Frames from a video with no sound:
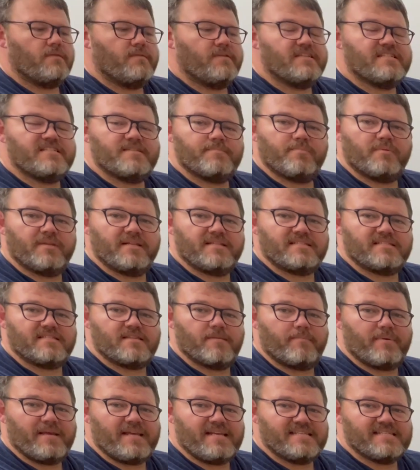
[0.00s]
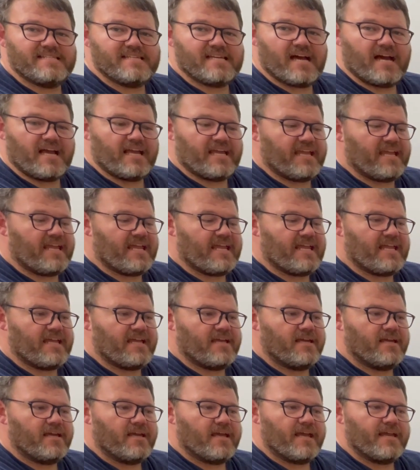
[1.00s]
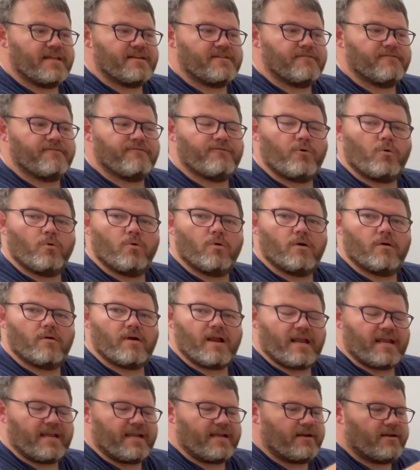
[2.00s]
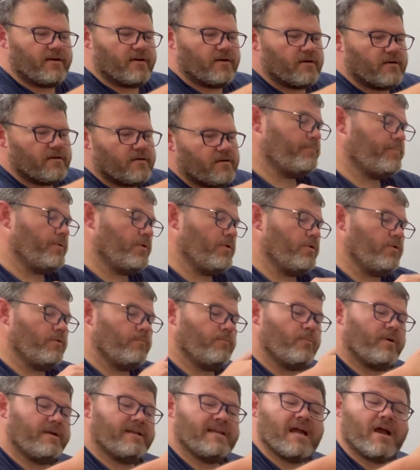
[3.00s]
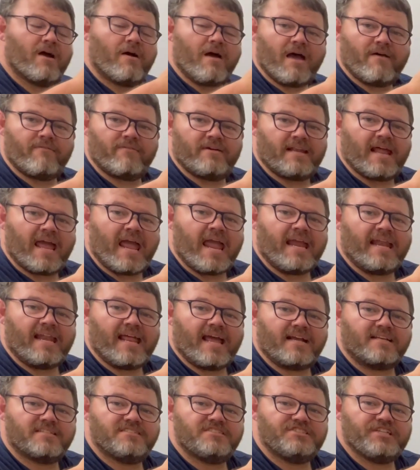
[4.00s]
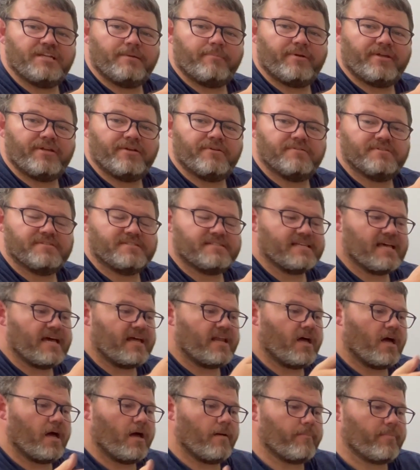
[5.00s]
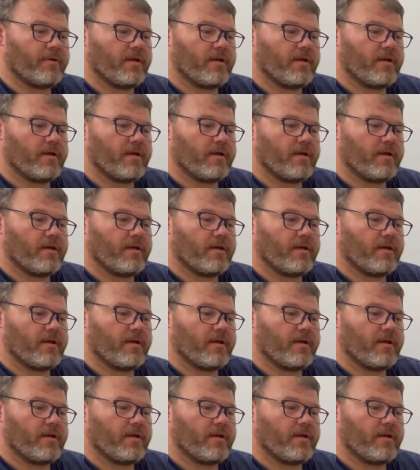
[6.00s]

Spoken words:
This splits the PCIe into 4 right here. Boom, we now have an 8x GPU setup.